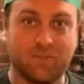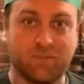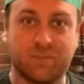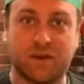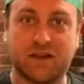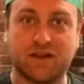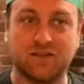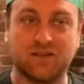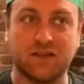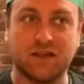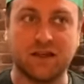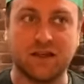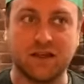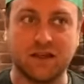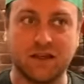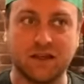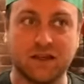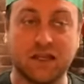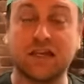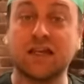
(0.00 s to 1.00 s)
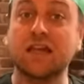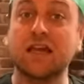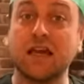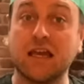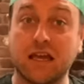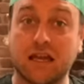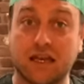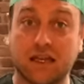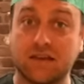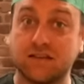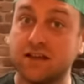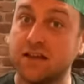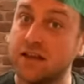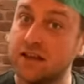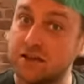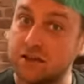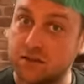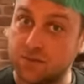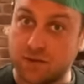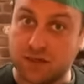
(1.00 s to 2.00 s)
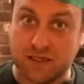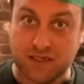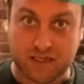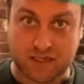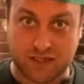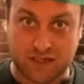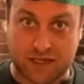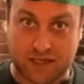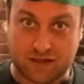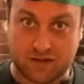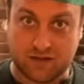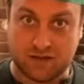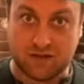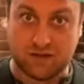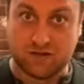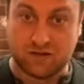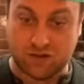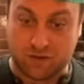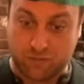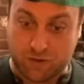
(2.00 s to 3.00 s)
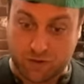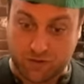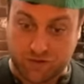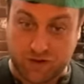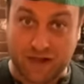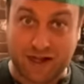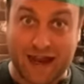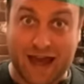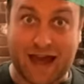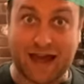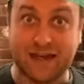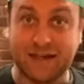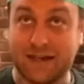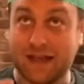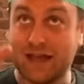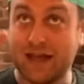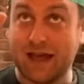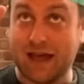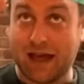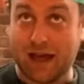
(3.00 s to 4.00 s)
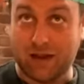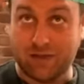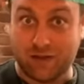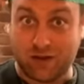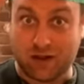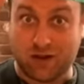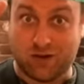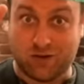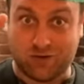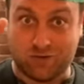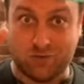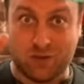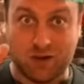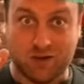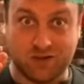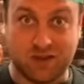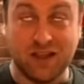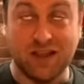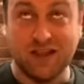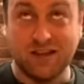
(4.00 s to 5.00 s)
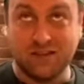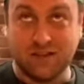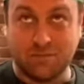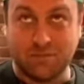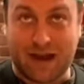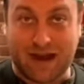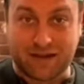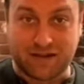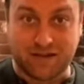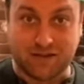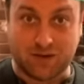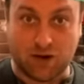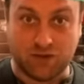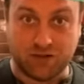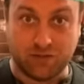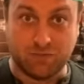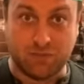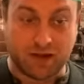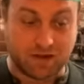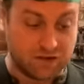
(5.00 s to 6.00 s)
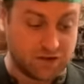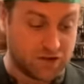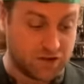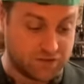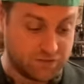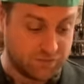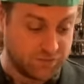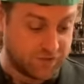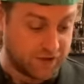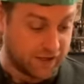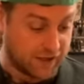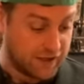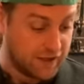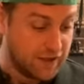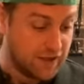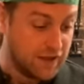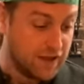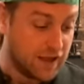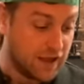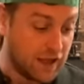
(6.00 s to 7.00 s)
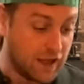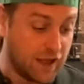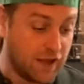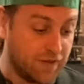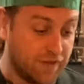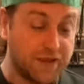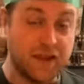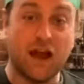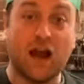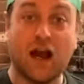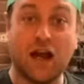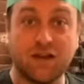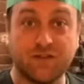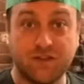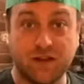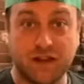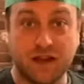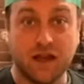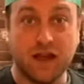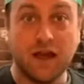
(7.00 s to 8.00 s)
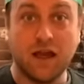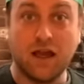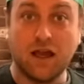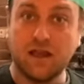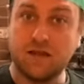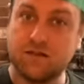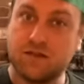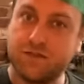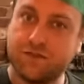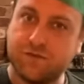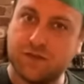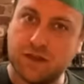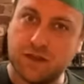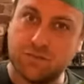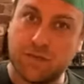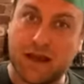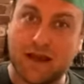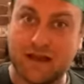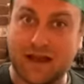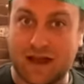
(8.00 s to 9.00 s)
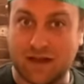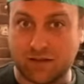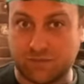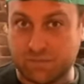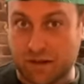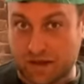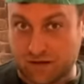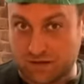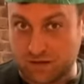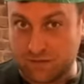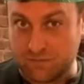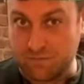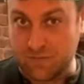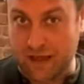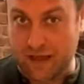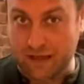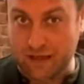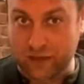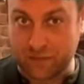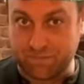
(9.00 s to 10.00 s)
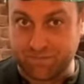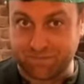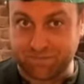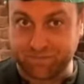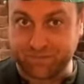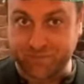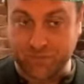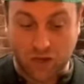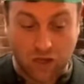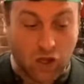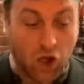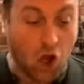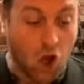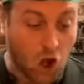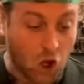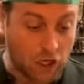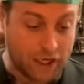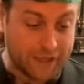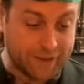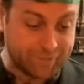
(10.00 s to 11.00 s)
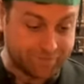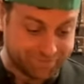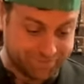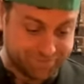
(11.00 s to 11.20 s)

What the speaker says: because the king is intimately connected to both the land and the cosmos. It's a macrocosm, microcosm thing. The ivy is the female aspect of the male holly.